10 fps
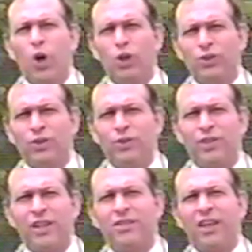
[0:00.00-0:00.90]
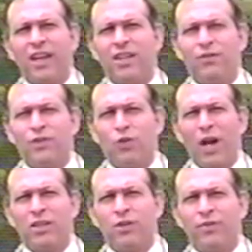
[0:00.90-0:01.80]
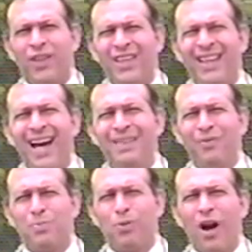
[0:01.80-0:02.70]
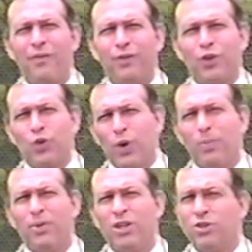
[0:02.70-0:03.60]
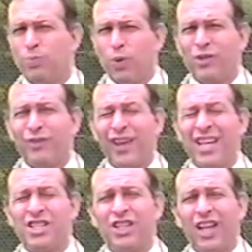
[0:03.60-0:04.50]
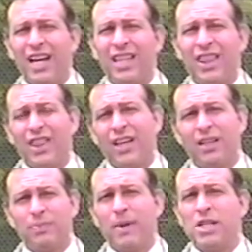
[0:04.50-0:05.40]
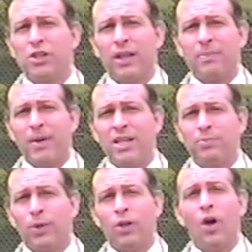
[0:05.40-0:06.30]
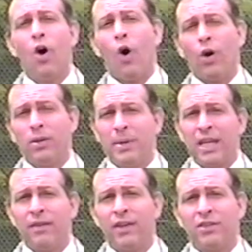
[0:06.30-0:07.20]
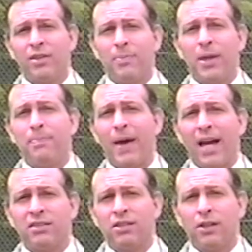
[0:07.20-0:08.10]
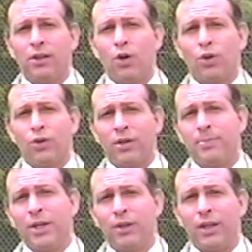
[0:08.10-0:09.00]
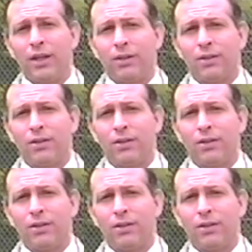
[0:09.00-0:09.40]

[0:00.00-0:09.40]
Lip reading: Colton, who's the executive director of the not-for-profit group Sports Fans United, thinks Major League Baseball ought to be giving something back to the local community.